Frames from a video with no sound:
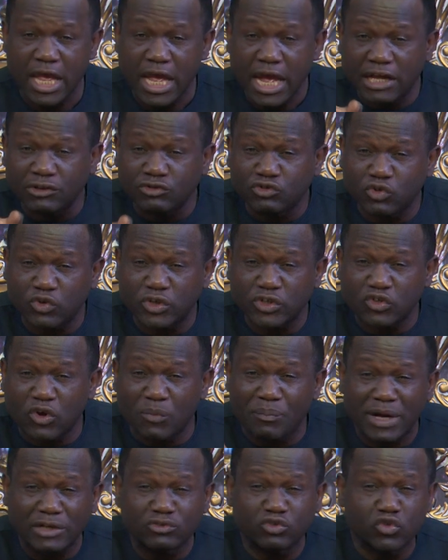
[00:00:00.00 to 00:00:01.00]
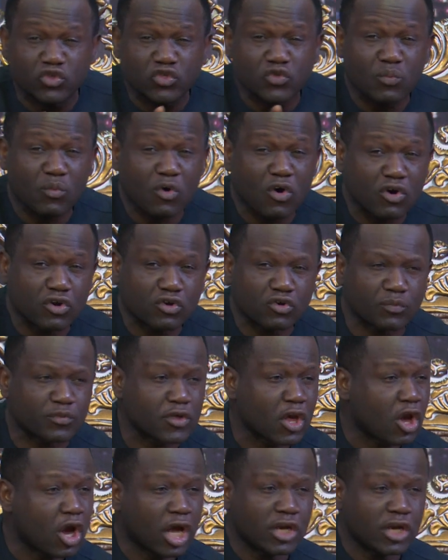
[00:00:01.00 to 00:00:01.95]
and to return back to small groups.